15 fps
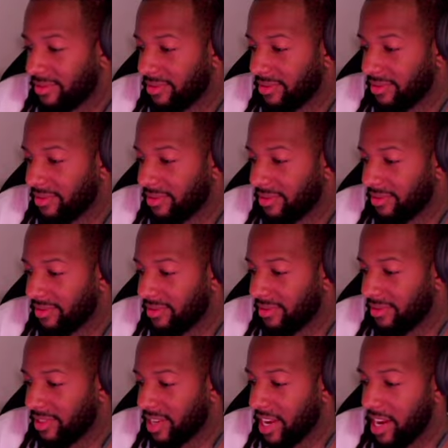
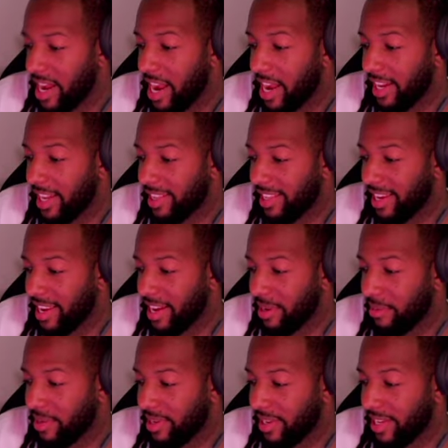Annihilate the
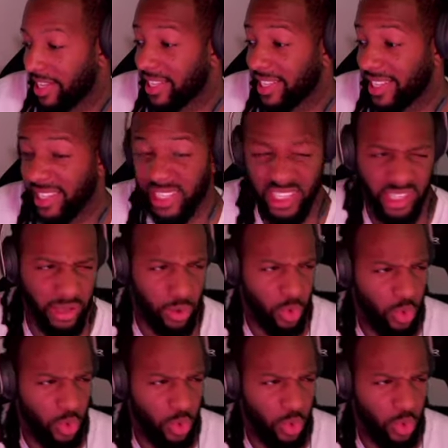enemy instantly.